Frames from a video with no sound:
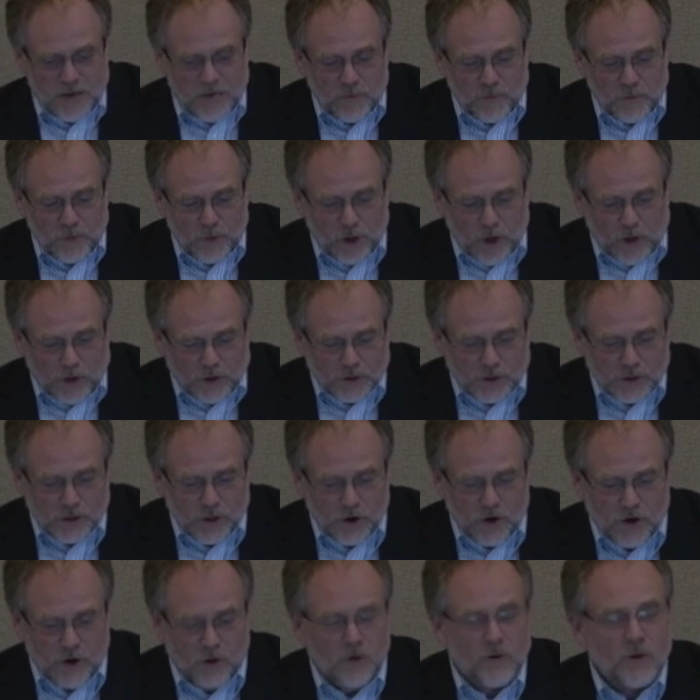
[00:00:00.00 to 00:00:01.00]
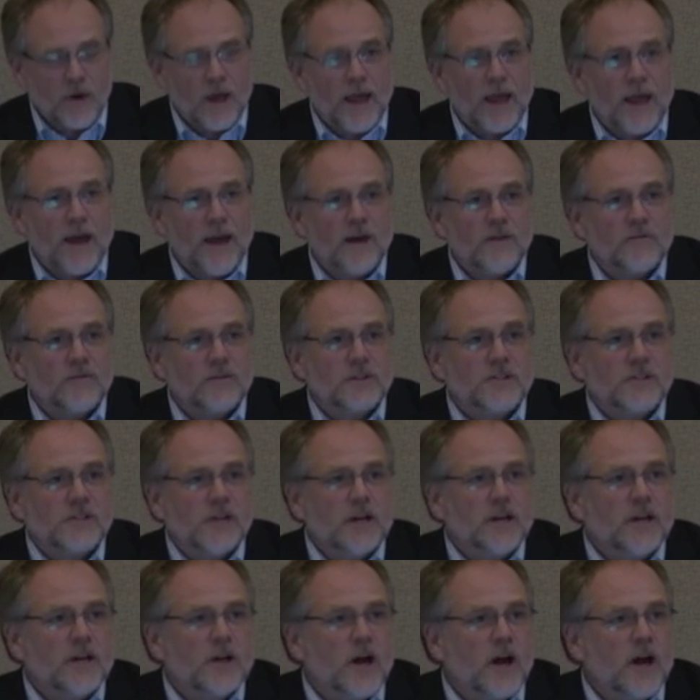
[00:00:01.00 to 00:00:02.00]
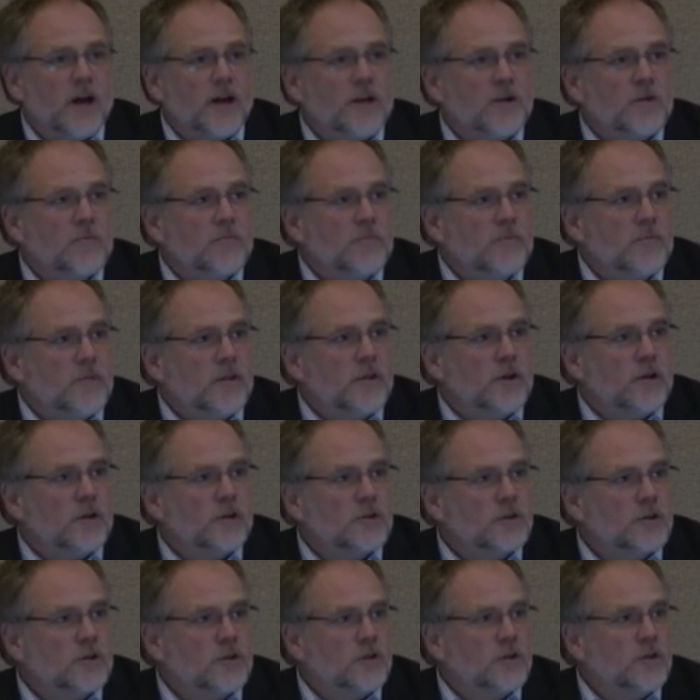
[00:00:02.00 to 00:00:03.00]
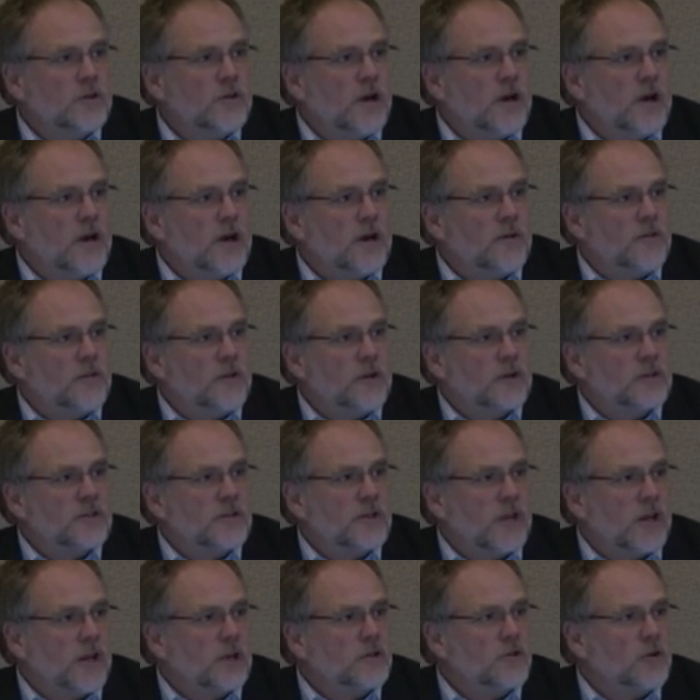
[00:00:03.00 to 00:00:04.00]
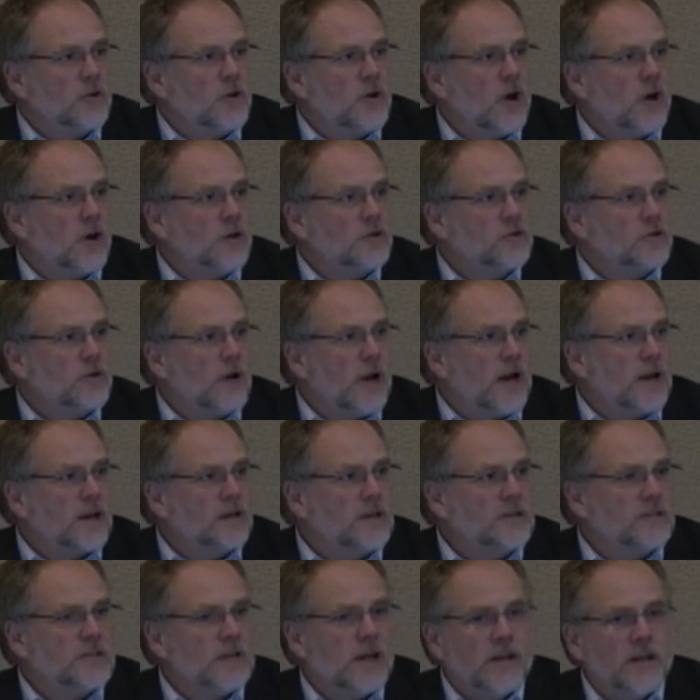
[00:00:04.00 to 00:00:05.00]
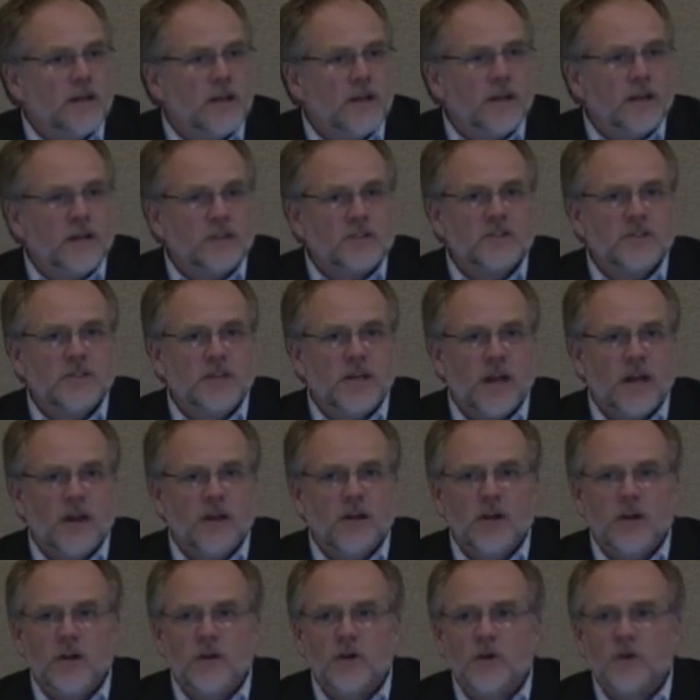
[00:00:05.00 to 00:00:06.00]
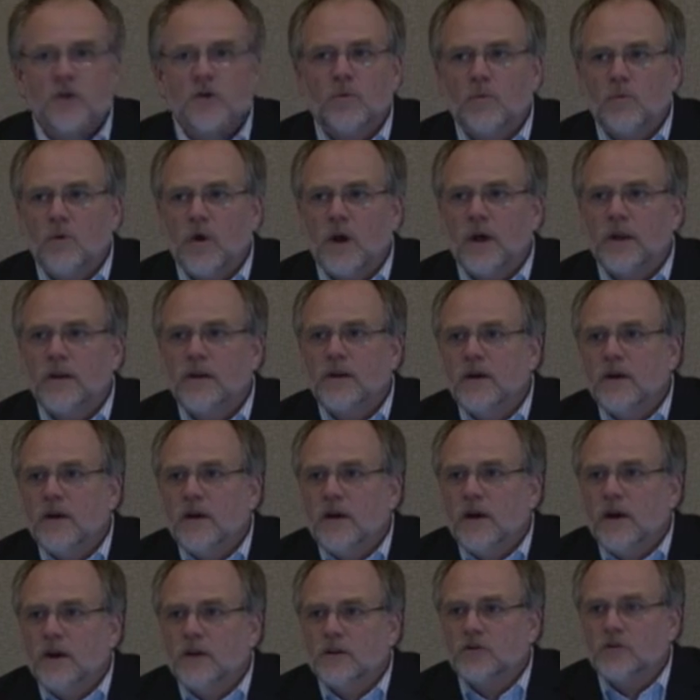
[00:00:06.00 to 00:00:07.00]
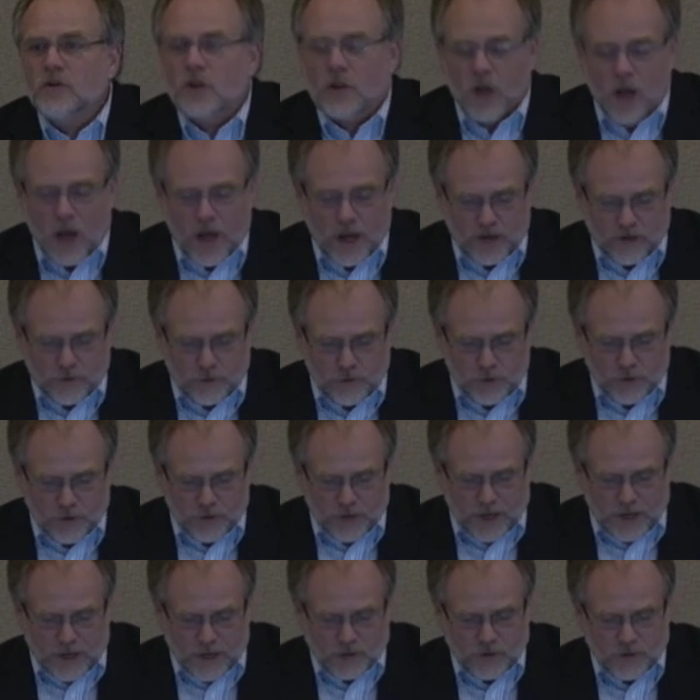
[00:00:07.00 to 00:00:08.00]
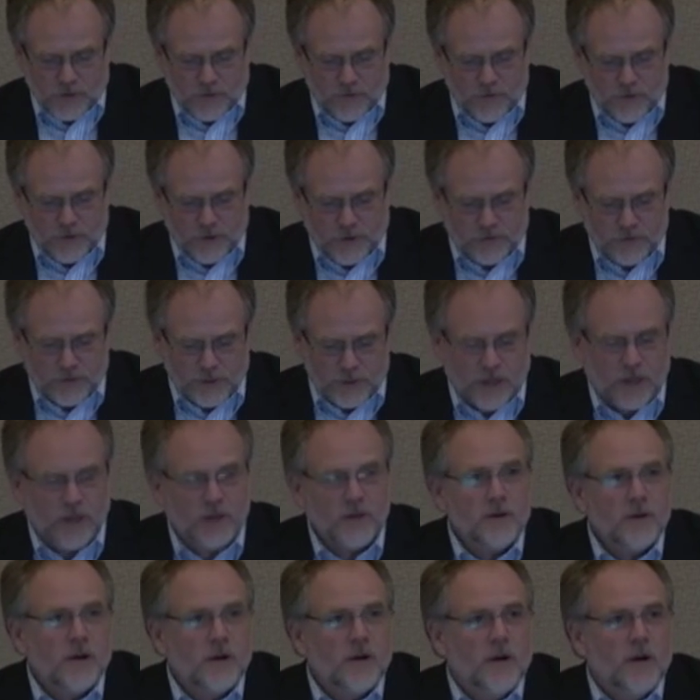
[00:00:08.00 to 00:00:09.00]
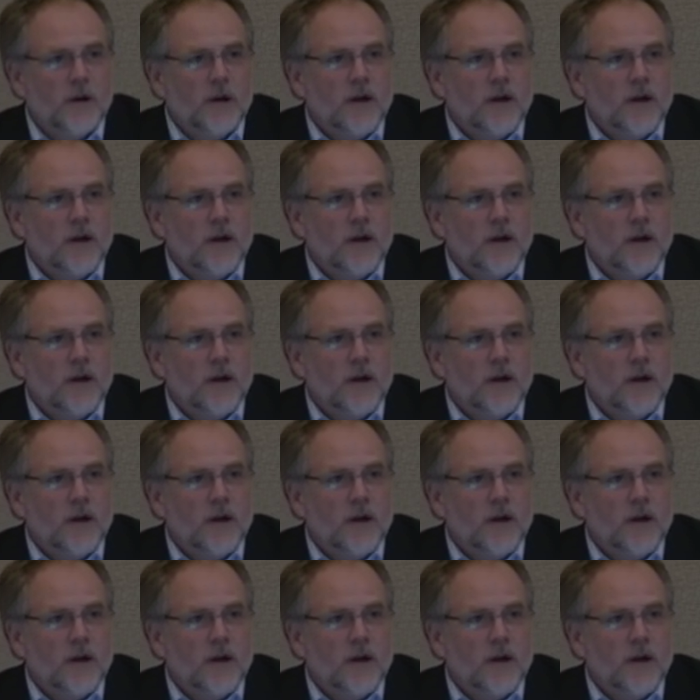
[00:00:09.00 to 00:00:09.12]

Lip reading: We also have a second item. There's the Sodexo contract is ending its 10-year run in July of 2015.